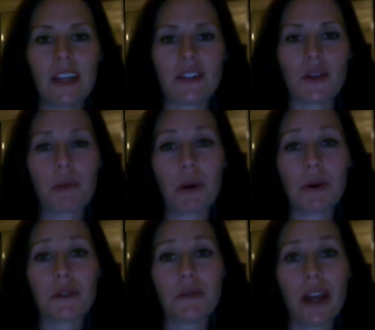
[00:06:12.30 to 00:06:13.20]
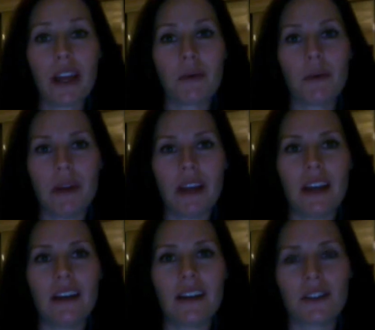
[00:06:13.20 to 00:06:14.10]
so the pros of waiting would
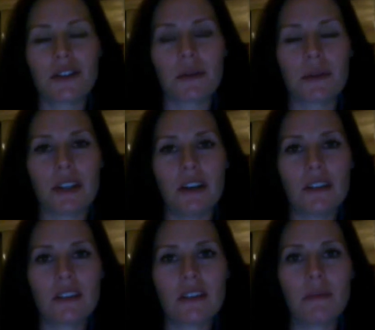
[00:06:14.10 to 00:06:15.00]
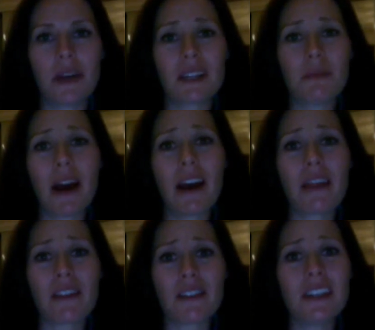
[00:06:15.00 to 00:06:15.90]
be it's a true result, because by
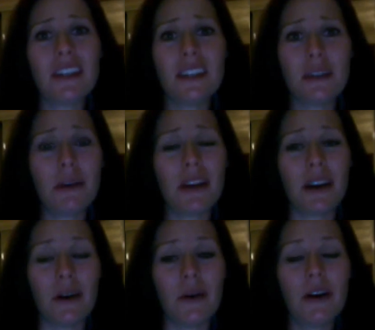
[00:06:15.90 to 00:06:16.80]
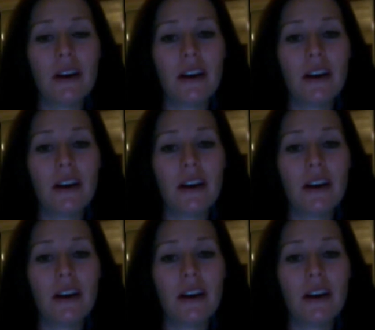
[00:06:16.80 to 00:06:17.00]
13 DPO,